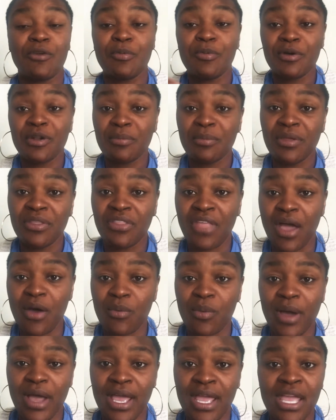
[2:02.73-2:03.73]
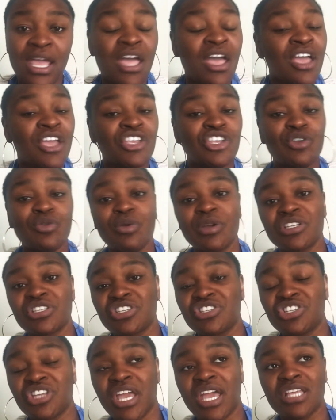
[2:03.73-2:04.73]
them in that way, you risk the
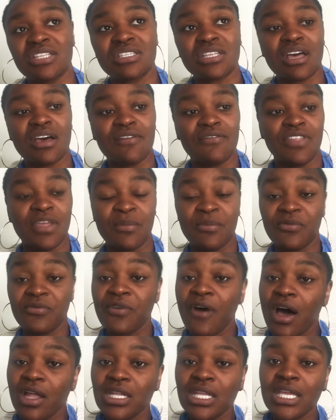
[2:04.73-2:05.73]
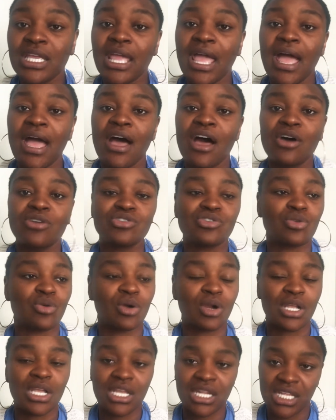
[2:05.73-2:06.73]
chance of them falling out
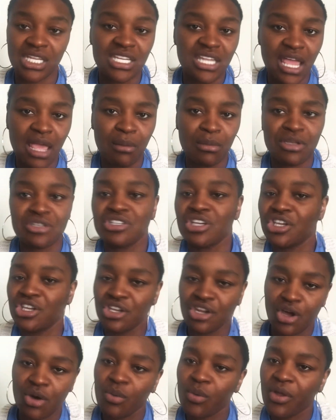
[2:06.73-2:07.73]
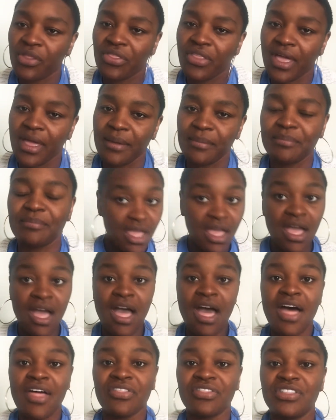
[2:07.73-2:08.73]
or getting damaged, and you don't want that.
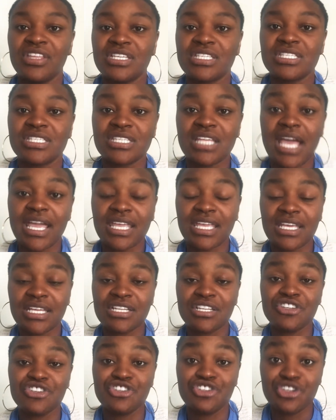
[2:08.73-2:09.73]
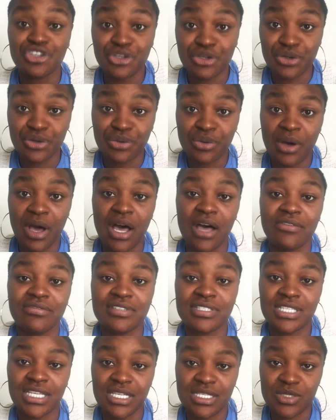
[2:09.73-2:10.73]
The second do of
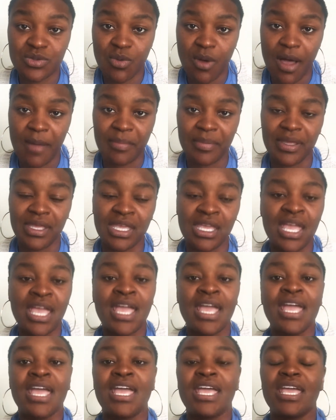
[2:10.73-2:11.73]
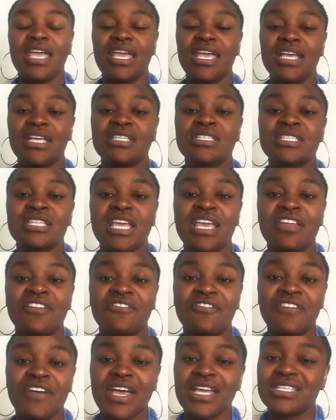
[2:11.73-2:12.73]
seed swapping is
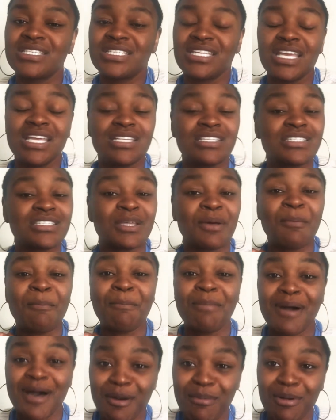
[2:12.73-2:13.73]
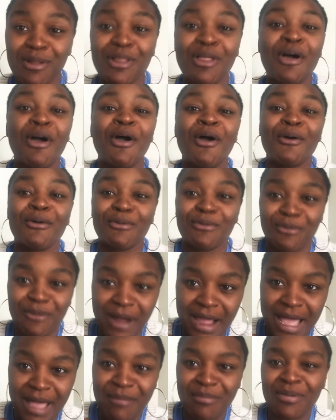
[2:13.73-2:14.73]
invest in some bubble
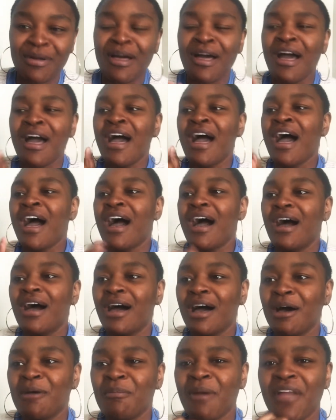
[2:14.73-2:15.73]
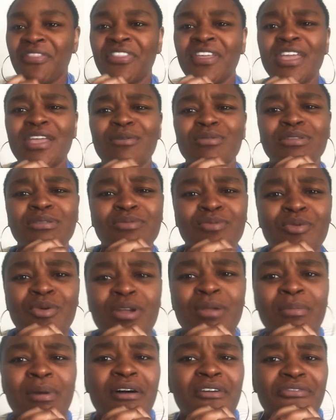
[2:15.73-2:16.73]
wrap. I think it was one
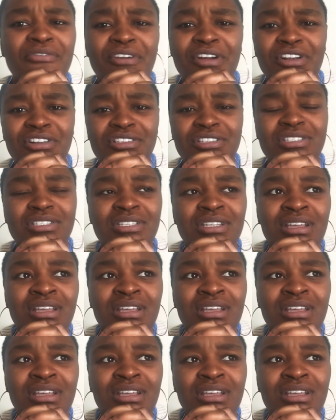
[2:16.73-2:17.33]
of my first,